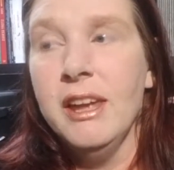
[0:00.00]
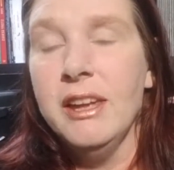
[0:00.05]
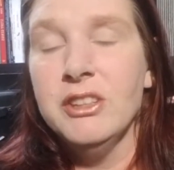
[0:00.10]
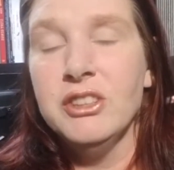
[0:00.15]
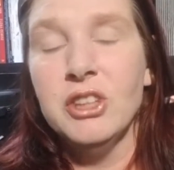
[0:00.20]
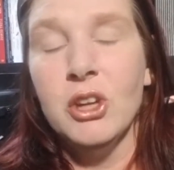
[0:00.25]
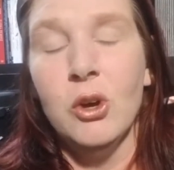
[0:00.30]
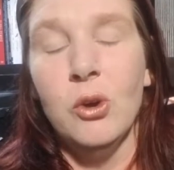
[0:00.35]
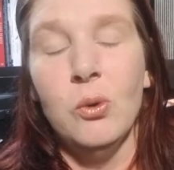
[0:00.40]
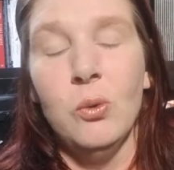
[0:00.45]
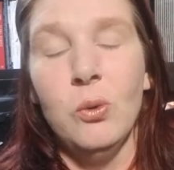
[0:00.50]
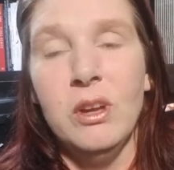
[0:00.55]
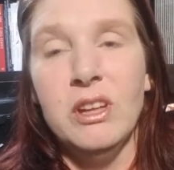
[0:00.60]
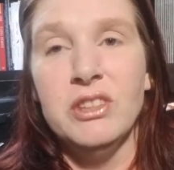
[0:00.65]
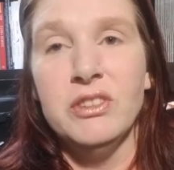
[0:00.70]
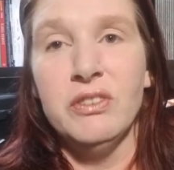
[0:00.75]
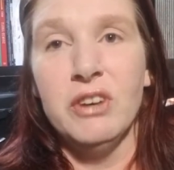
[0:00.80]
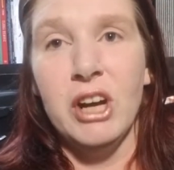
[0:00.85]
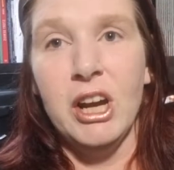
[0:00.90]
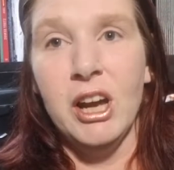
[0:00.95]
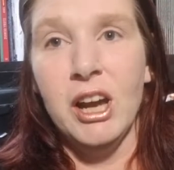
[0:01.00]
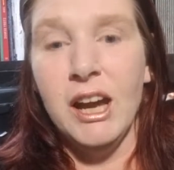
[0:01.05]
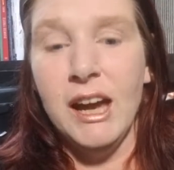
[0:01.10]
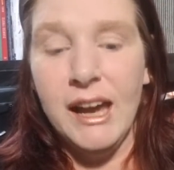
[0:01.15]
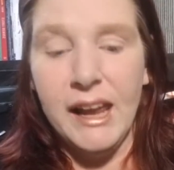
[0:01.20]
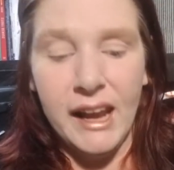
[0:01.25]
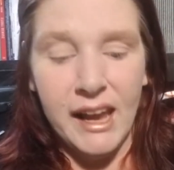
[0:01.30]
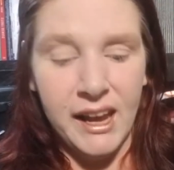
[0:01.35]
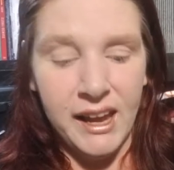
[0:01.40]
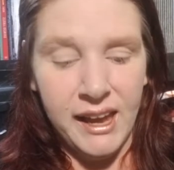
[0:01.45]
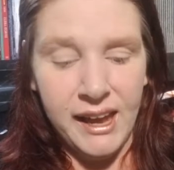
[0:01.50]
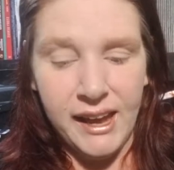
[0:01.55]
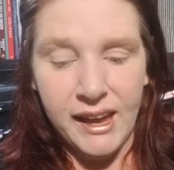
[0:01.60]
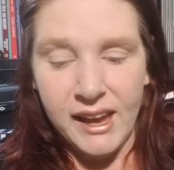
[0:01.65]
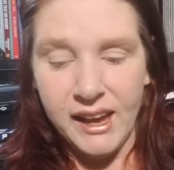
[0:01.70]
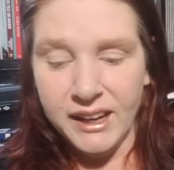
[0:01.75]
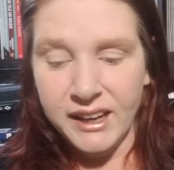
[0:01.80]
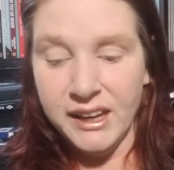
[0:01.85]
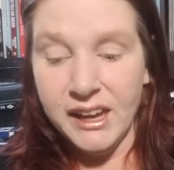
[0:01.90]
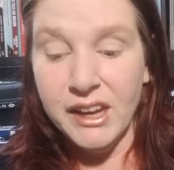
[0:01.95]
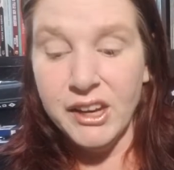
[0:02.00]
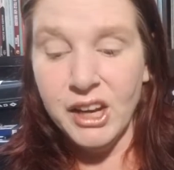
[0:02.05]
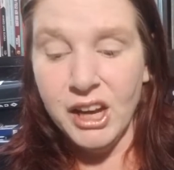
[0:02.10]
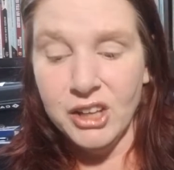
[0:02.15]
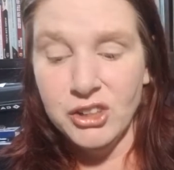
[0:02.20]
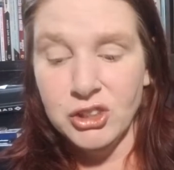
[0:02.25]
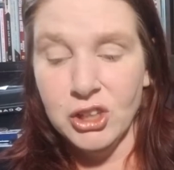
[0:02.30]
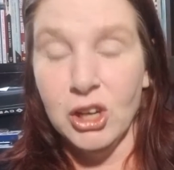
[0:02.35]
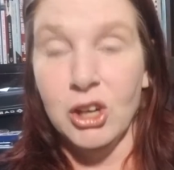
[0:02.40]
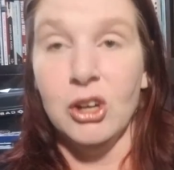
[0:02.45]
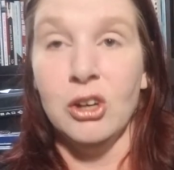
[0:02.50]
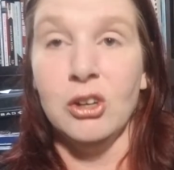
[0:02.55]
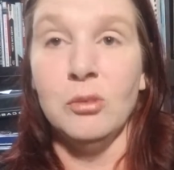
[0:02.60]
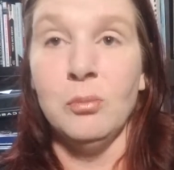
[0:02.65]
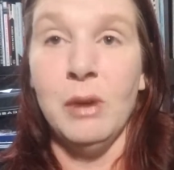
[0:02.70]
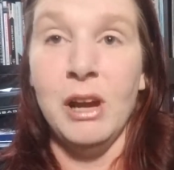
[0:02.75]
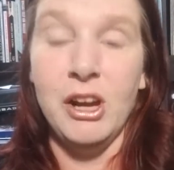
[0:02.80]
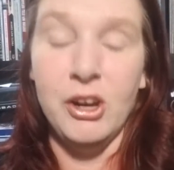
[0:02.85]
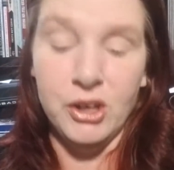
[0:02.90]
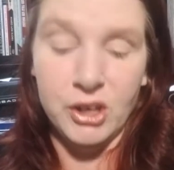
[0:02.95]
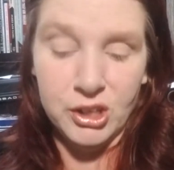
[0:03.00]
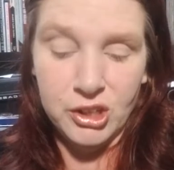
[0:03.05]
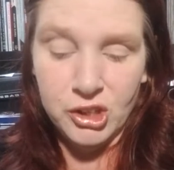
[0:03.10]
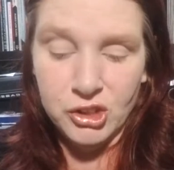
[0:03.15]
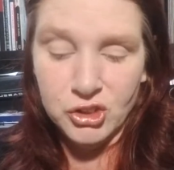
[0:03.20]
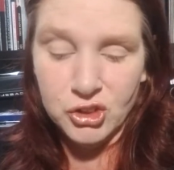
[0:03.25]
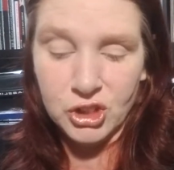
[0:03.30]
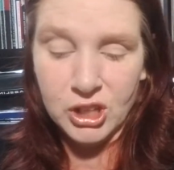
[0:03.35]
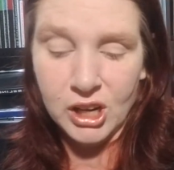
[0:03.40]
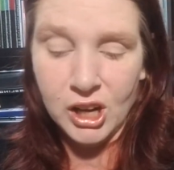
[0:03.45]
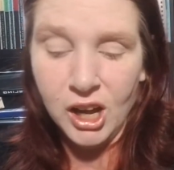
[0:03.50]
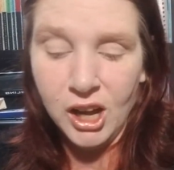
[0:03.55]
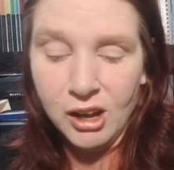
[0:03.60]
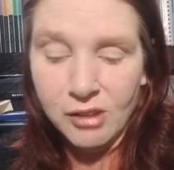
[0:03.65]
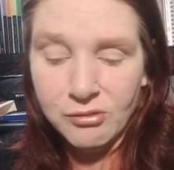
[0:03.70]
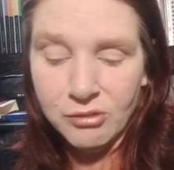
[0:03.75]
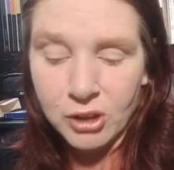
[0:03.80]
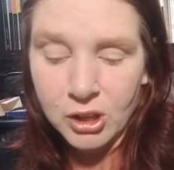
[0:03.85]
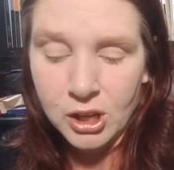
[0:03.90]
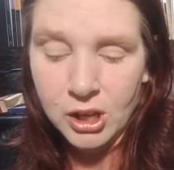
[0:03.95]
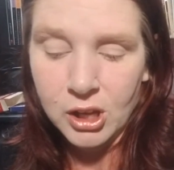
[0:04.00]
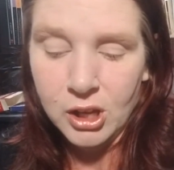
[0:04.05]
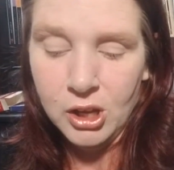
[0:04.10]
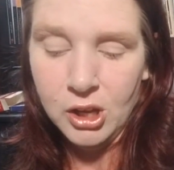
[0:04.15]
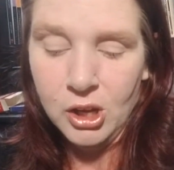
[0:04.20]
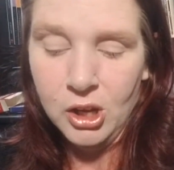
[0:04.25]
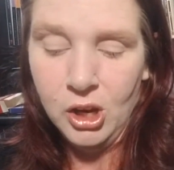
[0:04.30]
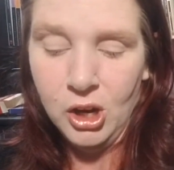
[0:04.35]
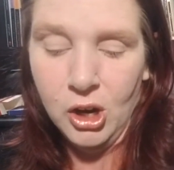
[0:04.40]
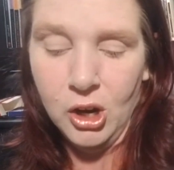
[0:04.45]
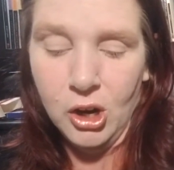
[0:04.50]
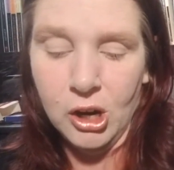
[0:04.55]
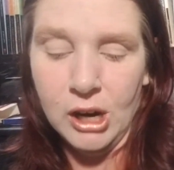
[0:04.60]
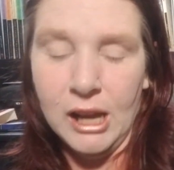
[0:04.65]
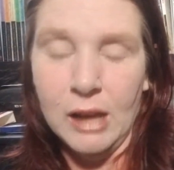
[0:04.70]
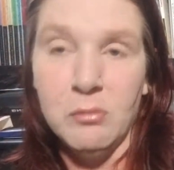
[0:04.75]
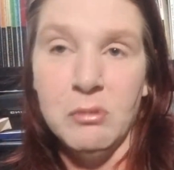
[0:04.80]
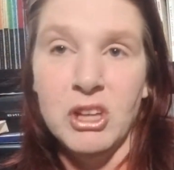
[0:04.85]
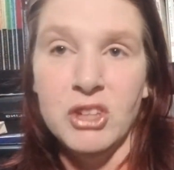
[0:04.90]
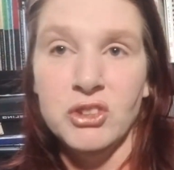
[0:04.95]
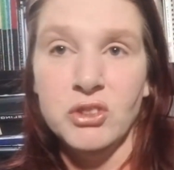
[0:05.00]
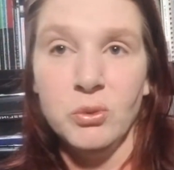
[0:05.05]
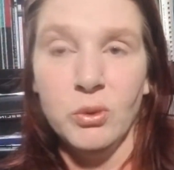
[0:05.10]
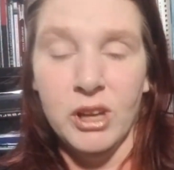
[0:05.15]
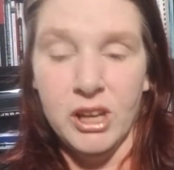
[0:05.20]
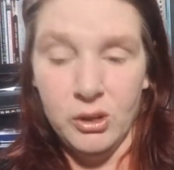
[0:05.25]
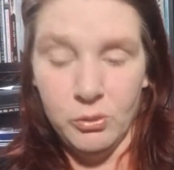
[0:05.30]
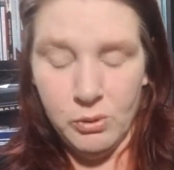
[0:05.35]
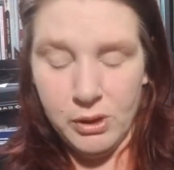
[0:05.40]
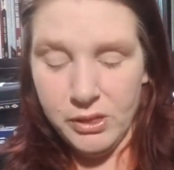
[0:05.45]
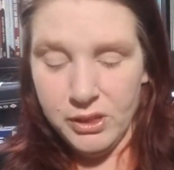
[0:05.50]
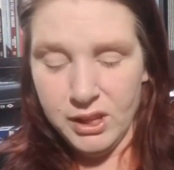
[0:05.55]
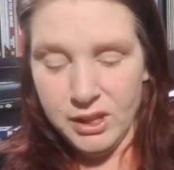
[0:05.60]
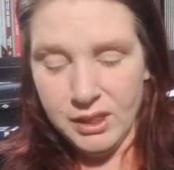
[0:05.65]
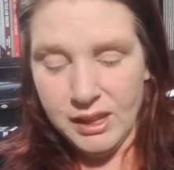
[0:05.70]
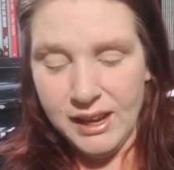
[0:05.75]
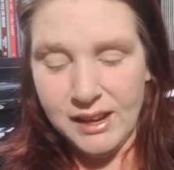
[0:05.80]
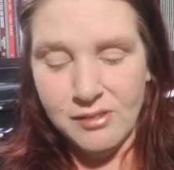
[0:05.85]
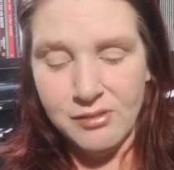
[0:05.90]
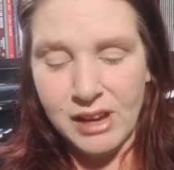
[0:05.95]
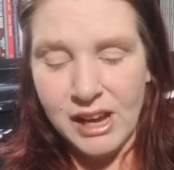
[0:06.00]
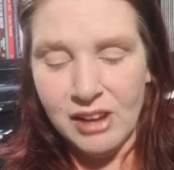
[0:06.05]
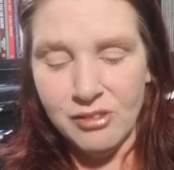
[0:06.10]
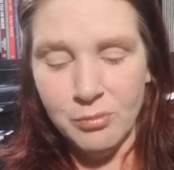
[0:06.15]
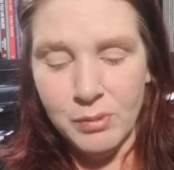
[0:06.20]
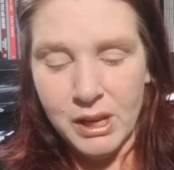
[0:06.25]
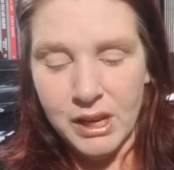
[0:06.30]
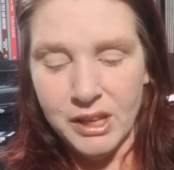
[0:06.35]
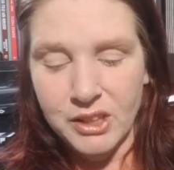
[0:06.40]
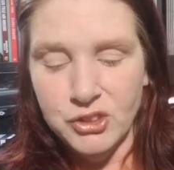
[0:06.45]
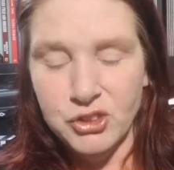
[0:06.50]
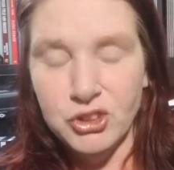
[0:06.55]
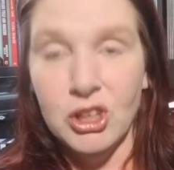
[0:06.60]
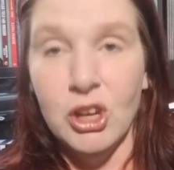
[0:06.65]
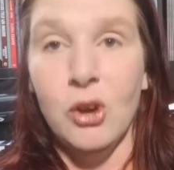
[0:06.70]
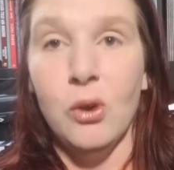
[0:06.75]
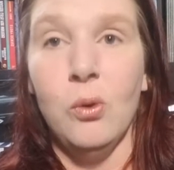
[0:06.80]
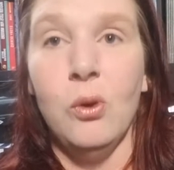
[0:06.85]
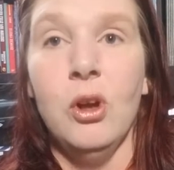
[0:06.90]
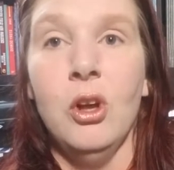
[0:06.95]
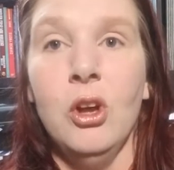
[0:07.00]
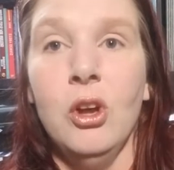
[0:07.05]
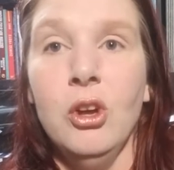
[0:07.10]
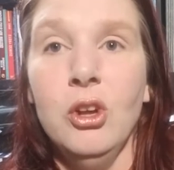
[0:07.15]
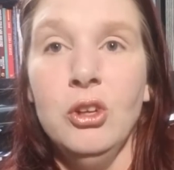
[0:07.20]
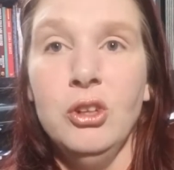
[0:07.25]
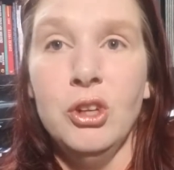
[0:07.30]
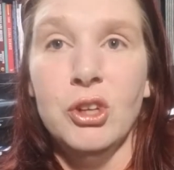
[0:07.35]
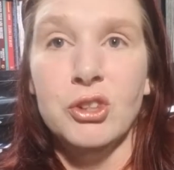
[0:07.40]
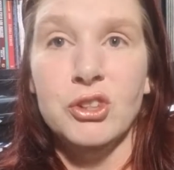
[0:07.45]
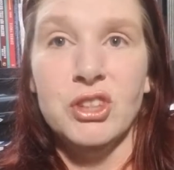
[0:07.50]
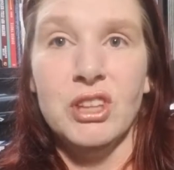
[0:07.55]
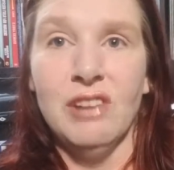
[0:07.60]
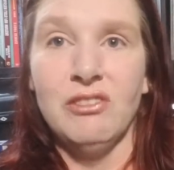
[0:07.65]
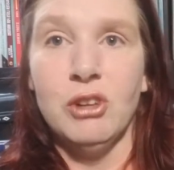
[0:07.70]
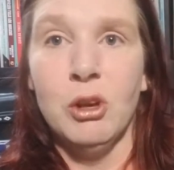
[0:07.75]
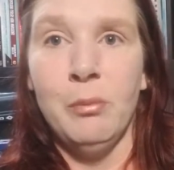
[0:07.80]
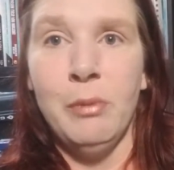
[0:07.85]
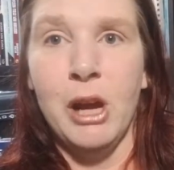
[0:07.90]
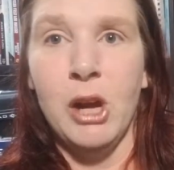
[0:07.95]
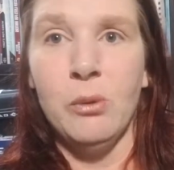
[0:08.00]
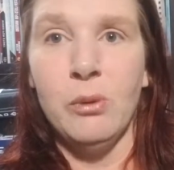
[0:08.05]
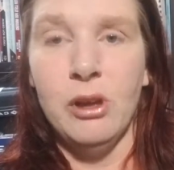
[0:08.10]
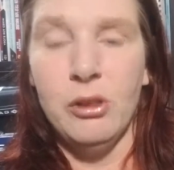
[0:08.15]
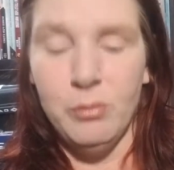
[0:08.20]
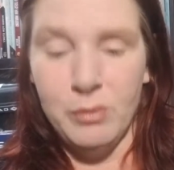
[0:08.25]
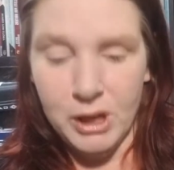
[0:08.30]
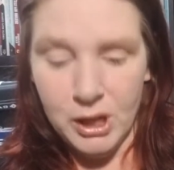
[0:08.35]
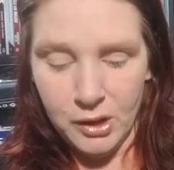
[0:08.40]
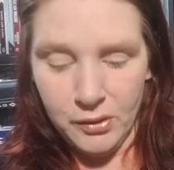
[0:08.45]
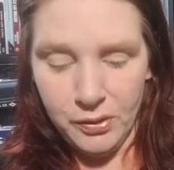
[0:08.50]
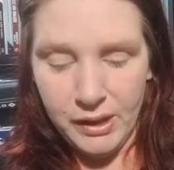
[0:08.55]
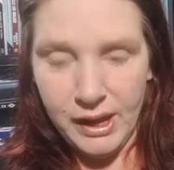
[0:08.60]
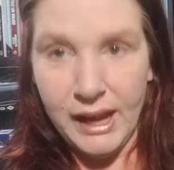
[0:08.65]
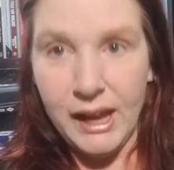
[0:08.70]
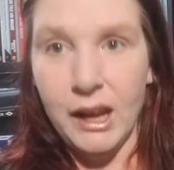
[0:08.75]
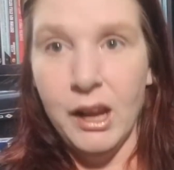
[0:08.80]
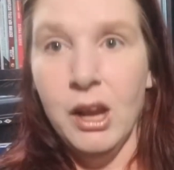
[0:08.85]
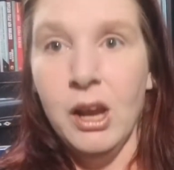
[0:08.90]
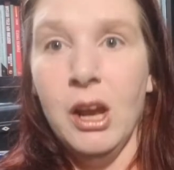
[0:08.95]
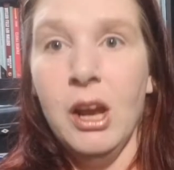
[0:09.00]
so it's very hot. I cannot turn my air conditioning off or I'd be sweating within like 5 minutes, so you'll just have to bear with me on that.